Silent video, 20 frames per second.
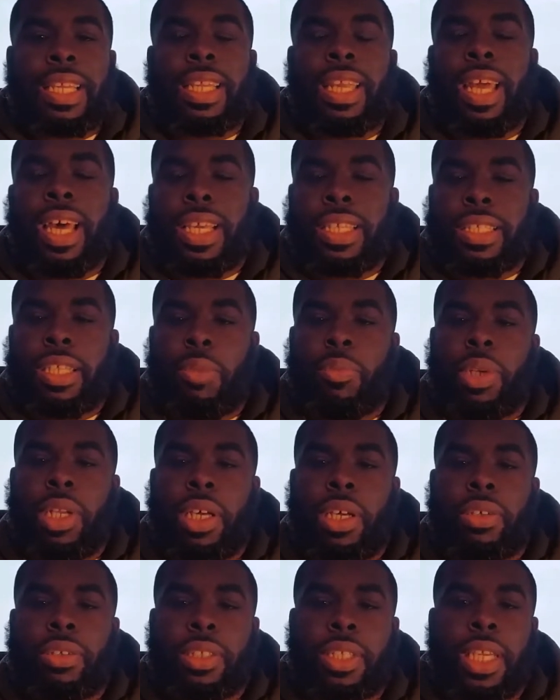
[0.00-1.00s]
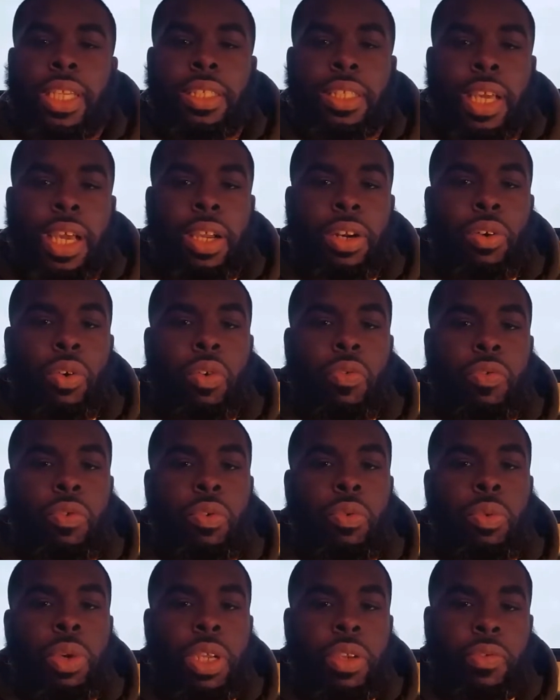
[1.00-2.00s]
Class LL state title over
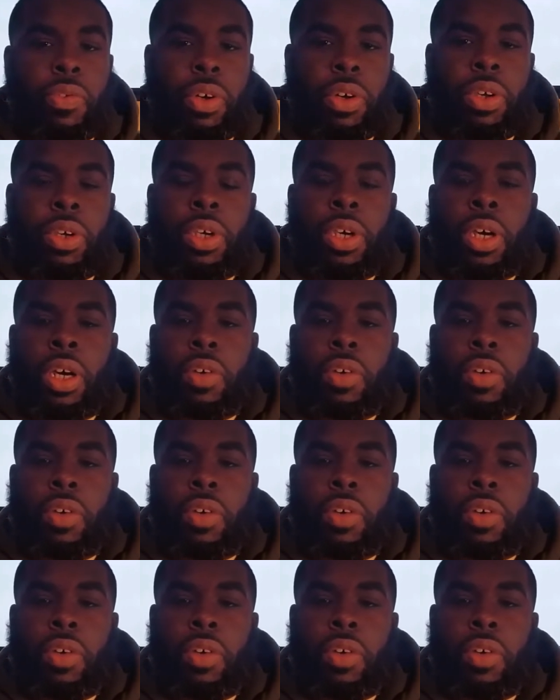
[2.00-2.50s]
Weaver